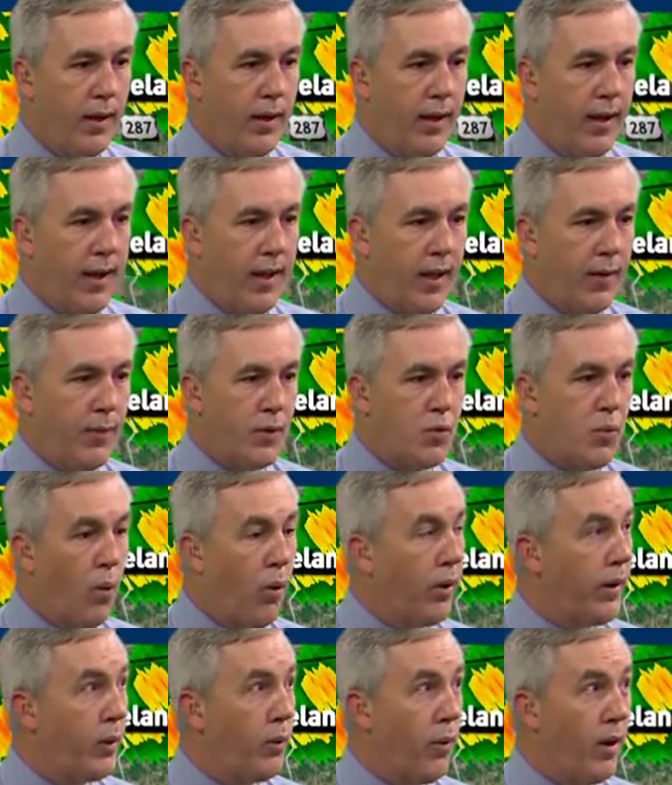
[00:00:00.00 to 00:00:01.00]
And again, this
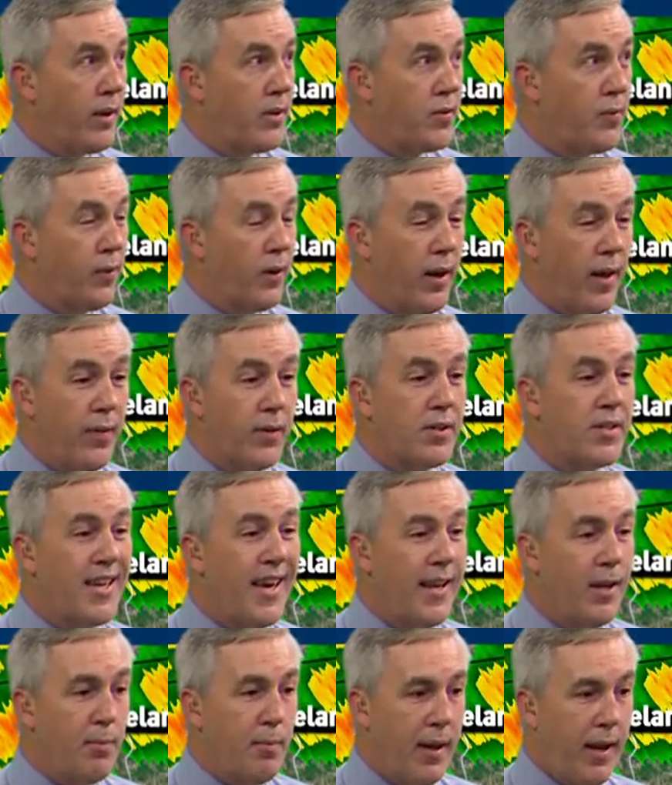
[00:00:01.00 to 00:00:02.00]
warning runs for another
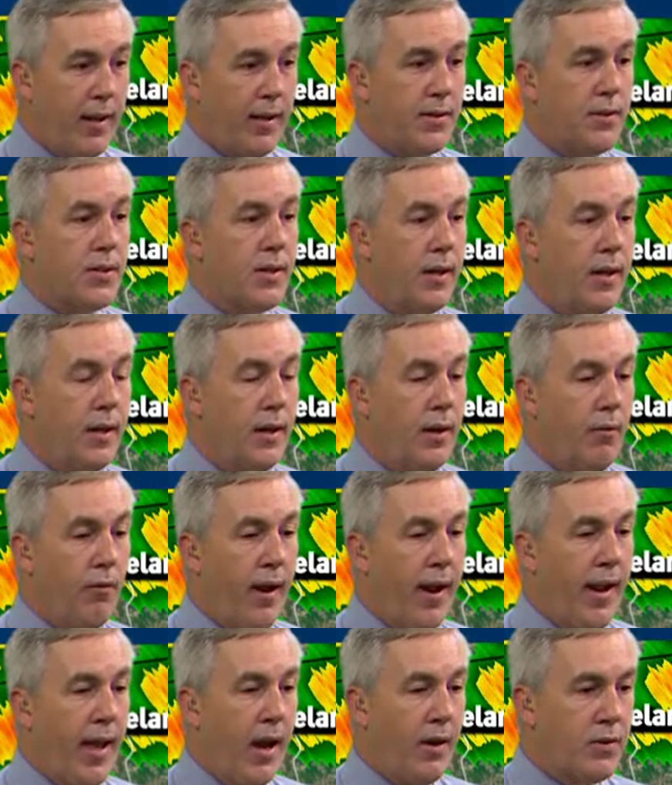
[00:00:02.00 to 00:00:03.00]
10 minutes.
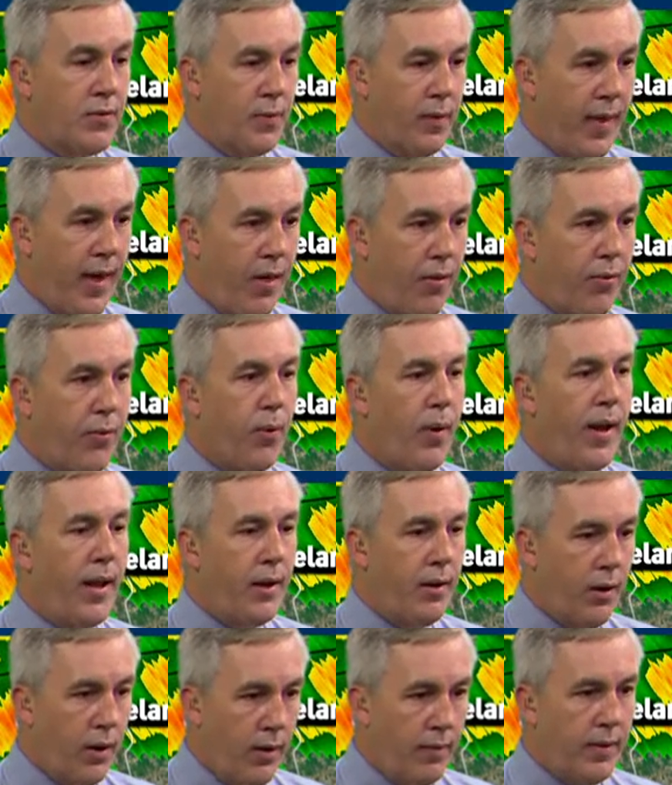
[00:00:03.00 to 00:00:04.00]
Right now it's for that
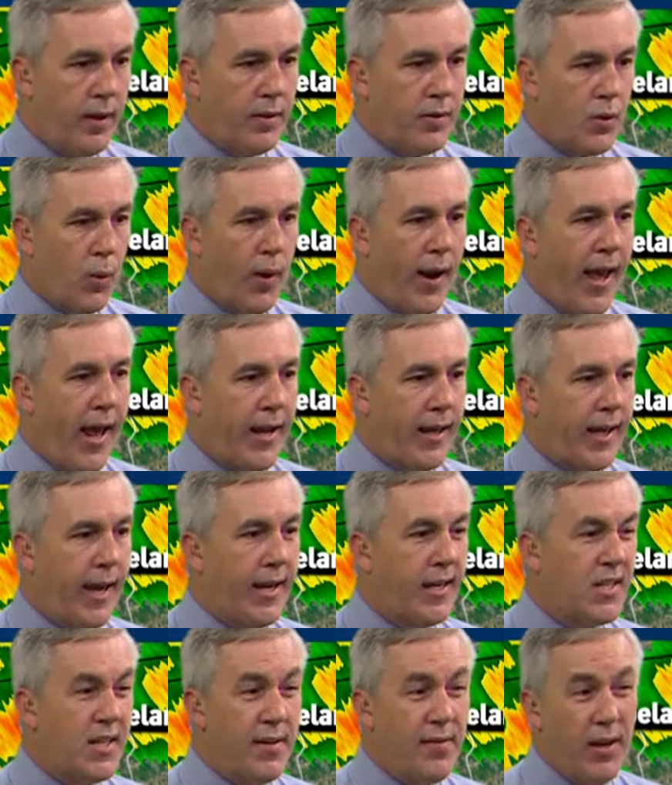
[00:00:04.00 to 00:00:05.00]
threat of tornadic
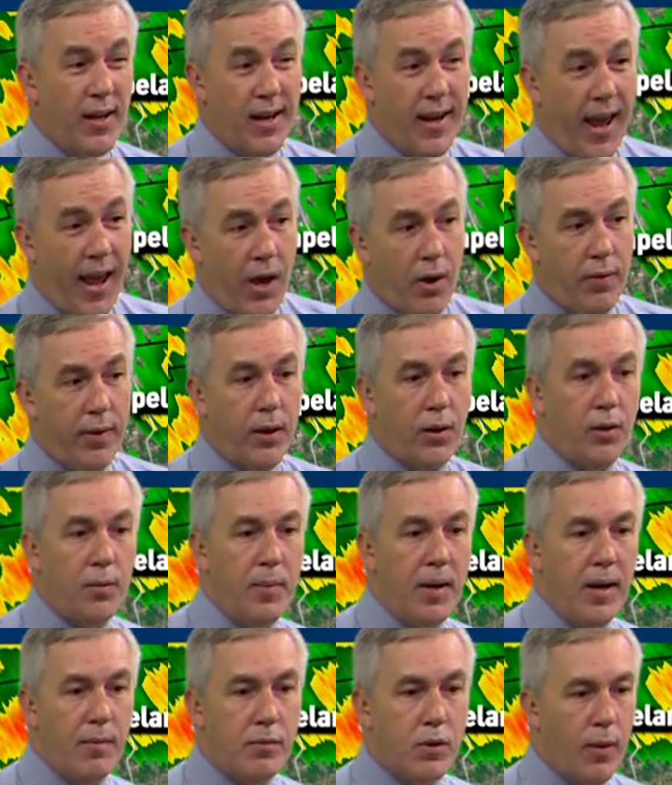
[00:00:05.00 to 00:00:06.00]
activity and hail that could
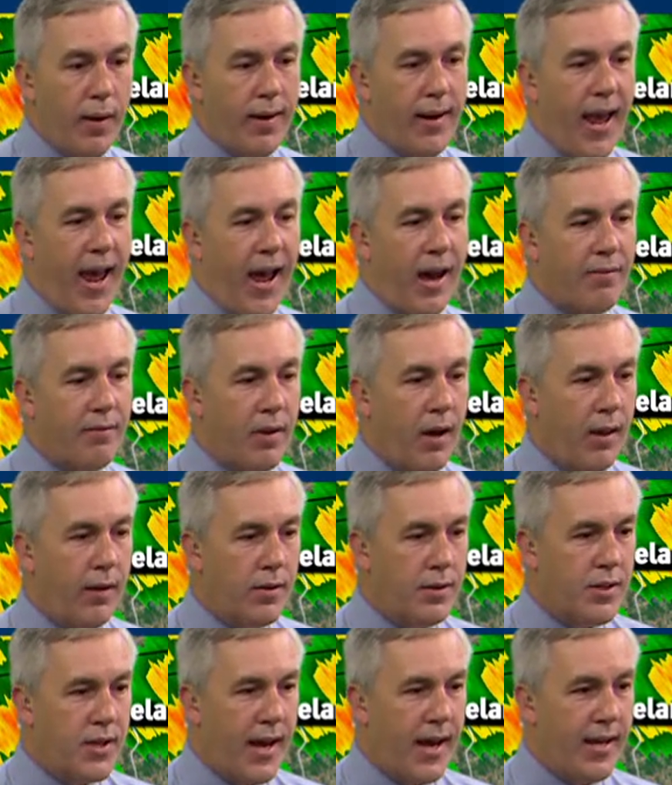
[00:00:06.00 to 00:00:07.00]
be up to around $half
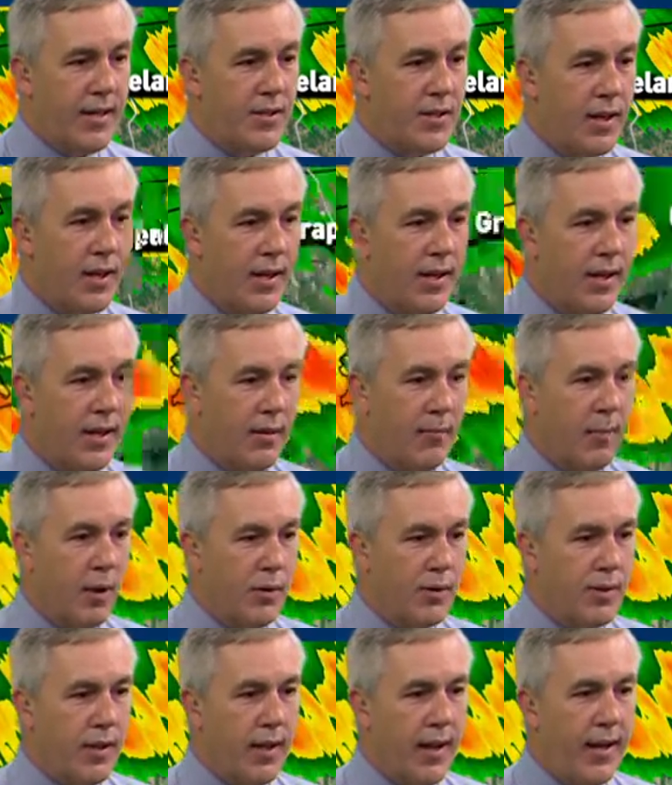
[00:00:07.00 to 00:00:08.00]
size.
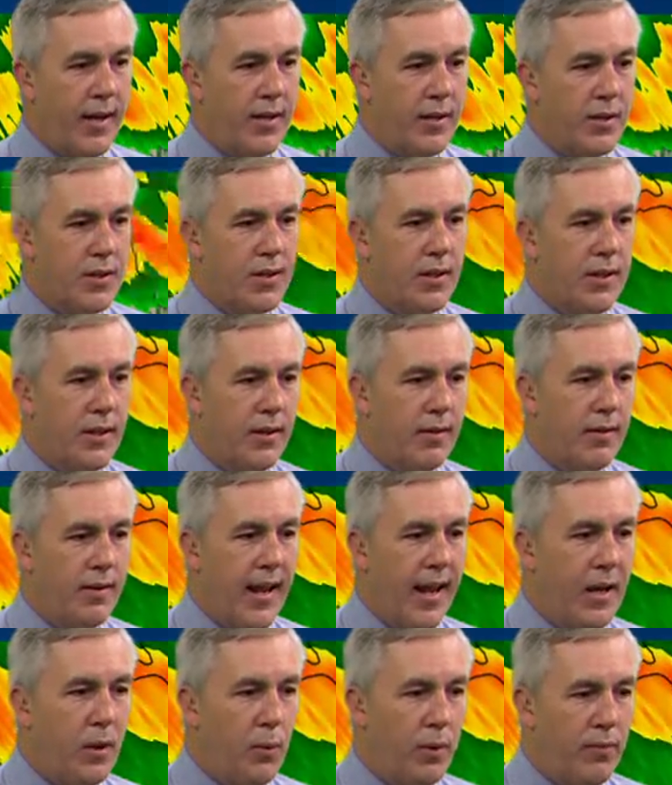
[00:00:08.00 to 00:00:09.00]
Most of the latest
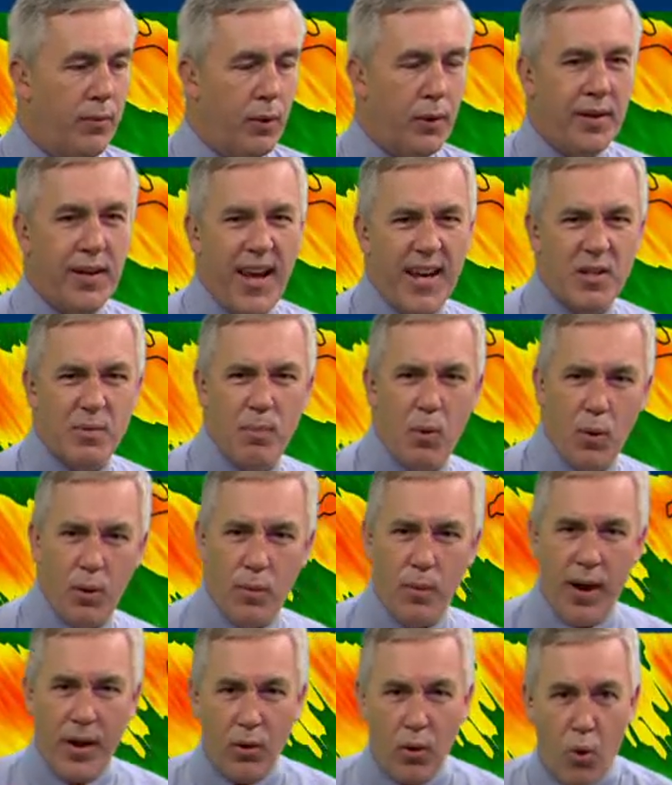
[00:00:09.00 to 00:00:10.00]
data we've looked at is more
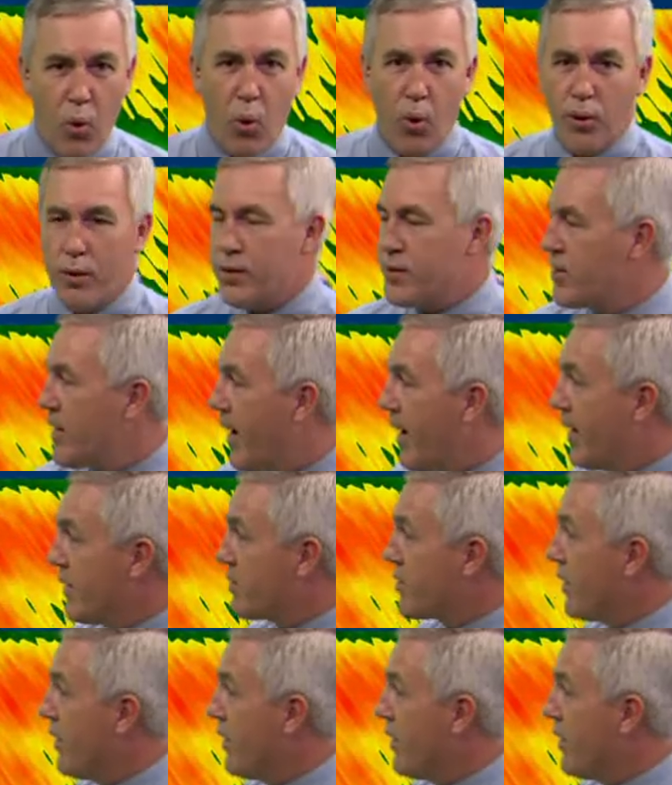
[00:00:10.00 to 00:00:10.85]
around quarter size.